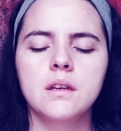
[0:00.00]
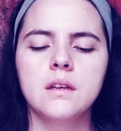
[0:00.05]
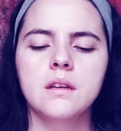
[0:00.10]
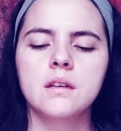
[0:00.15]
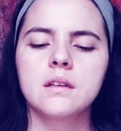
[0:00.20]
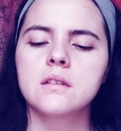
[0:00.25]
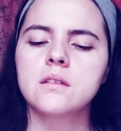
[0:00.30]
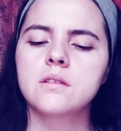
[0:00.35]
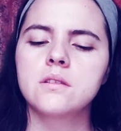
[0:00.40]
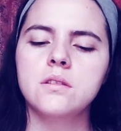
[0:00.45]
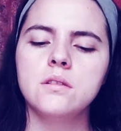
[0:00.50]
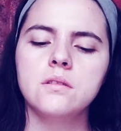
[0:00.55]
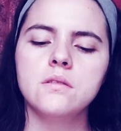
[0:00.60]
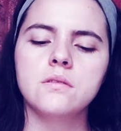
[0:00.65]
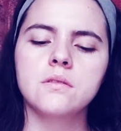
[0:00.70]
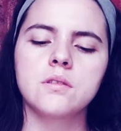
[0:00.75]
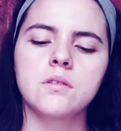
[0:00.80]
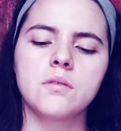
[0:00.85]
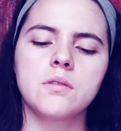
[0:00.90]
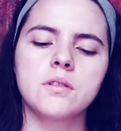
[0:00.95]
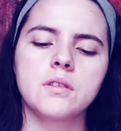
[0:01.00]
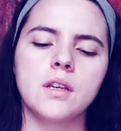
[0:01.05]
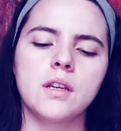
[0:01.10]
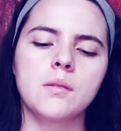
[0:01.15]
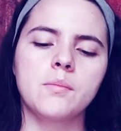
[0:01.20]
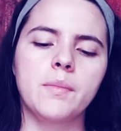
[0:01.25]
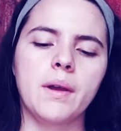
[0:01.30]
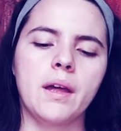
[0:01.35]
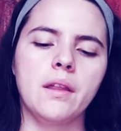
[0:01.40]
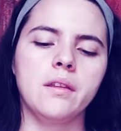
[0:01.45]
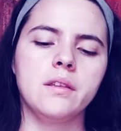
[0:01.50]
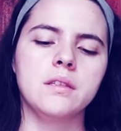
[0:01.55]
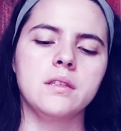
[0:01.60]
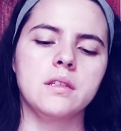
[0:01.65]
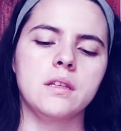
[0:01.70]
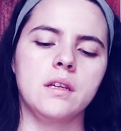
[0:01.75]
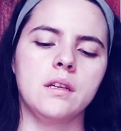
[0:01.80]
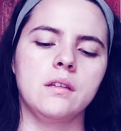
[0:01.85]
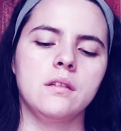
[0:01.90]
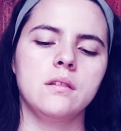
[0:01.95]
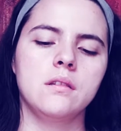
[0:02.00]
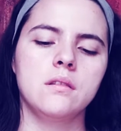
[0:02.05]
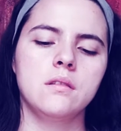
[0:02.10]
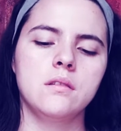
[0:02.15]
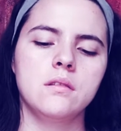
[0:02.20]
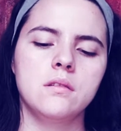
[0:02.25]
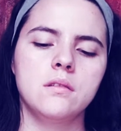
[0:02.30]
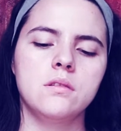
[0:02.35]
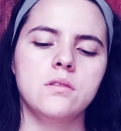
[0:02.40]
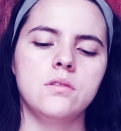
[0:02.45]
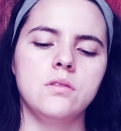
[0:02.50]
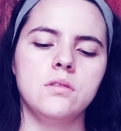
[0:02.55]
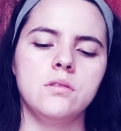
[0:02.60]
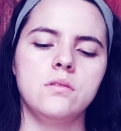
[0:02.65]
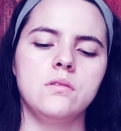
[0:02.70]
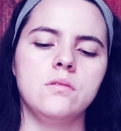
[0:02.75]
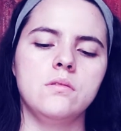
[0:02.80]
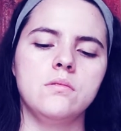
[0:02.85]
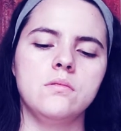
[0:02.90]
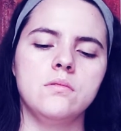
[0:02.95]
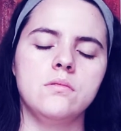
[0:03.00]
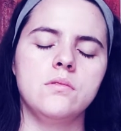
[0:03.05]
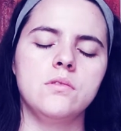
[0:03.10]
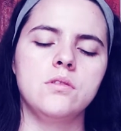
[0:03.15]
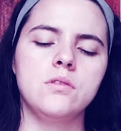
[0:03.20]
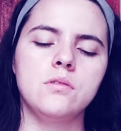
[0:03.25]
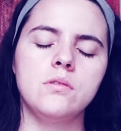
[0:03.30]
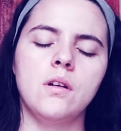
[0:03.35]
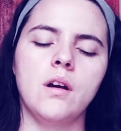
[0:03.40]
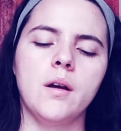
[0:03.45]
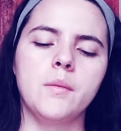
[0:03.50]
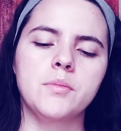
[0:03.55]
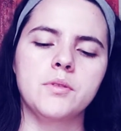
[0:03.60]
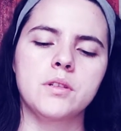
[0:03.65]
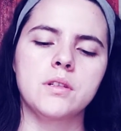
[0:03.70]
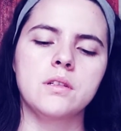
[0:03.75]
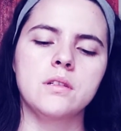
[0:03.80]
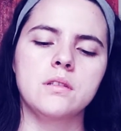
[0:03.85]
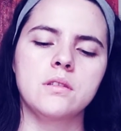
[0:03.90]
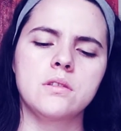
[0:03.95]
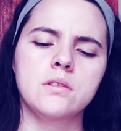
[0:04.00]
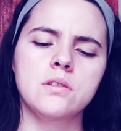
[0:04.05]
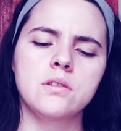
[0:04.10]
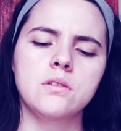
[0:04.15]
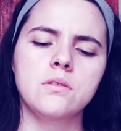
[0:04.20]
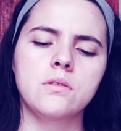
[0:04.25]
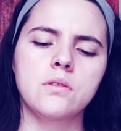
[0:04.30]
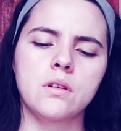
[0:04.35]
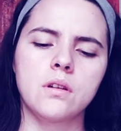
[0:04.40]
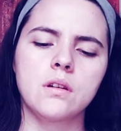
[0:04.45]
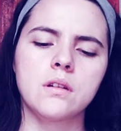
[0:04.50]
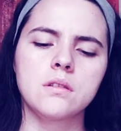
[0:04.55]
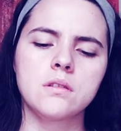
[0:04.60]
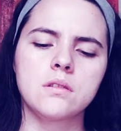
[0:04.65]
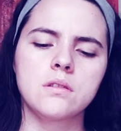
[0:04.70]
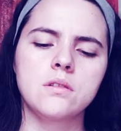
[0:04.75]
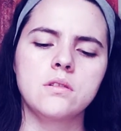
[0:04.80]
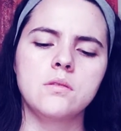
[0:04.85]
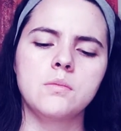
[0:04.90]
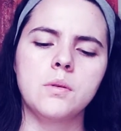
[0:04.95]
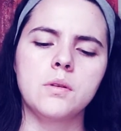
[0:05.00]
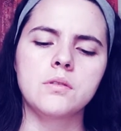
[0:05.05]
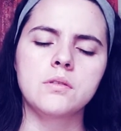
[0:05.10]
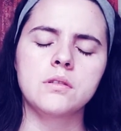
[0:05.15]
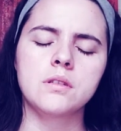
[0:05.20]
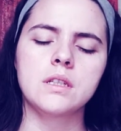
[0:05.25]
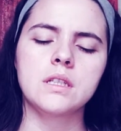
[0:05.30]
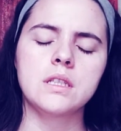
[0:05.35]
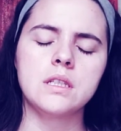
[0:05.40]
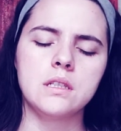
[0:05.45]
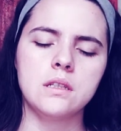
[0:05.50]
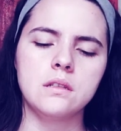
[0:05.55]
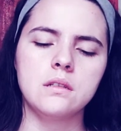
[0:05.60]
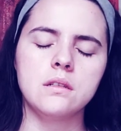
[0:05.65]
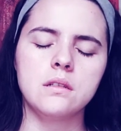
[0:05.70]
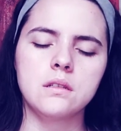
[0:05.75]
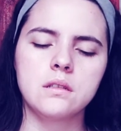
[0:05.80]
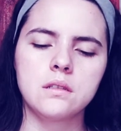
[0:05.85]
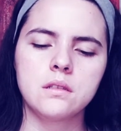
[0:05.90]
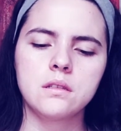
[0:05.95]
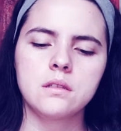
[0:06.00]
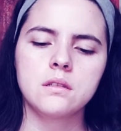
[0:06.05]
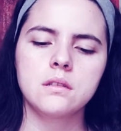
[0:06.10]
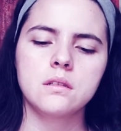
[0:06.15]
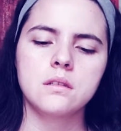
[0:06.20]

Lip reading: Because two is always like balancing two options, two thoughts, two opposing ideas.